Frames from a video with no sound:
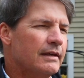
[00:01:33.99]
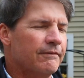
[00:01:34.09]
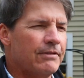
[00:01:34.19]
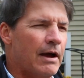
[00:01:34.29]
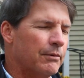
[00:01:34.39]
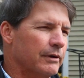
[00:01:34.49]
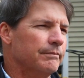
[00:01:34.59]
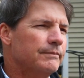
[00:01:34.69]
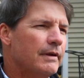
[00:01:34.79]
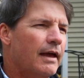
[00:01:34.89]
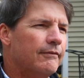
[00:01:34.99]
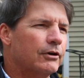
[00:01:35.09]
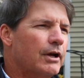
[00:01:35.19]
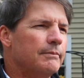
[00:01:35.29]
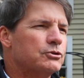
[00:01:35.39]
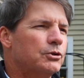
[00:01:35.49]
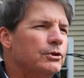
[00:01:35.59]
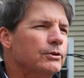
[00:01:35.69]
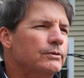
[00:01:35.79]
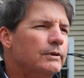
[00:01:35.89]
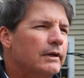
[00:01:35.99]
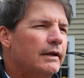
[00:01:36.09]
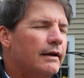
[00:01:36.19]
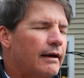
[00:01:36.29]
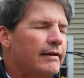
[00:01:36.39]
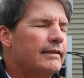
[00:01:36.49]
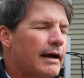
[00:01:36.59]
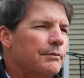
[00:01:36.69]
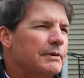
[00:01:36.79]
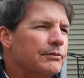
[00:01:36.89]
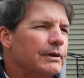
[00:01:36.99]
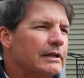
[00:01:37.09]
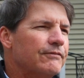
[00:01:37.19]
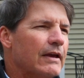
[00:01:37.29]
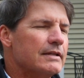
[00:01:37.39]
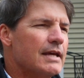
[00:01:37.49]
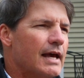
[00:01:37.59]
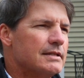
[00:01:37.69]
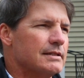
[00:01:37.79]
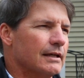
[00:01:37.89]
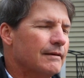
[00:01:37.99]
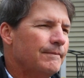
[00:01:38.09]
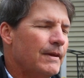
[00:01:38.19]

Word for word: If that were to ever come true, I think that would be really fantastic.